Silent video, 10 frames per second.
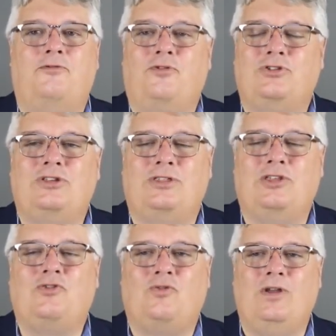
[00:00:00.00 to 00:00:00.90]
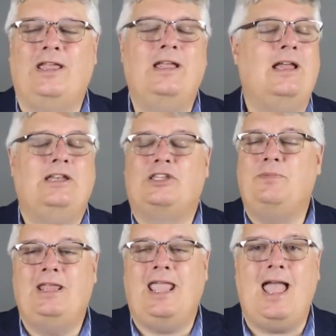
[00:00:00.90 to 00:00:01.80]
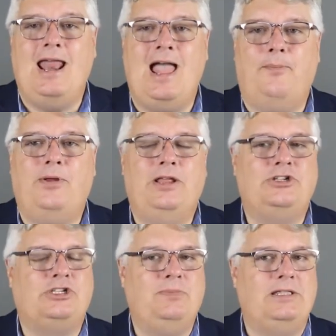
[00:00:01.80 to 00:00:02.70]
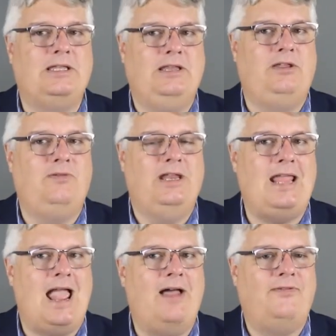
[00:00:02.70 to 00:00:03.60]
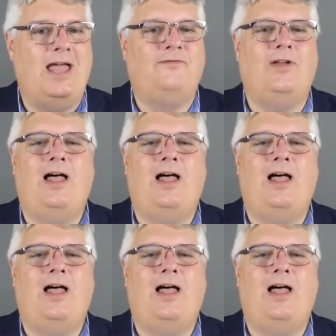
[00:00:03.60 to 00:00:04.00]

versus that's free. Doesn't mean it can't happen. It just means that you need to have that